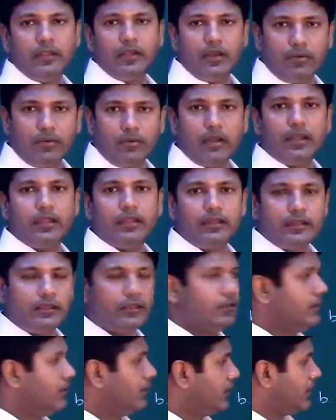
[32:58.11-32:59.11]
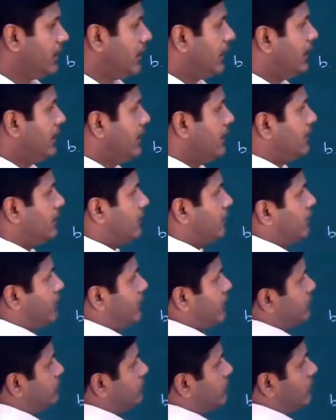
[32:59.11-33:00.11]
Alright? Okay, the
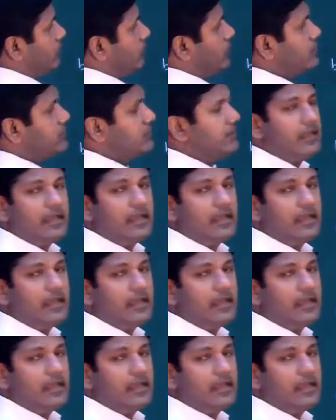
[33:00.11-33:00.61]
first one was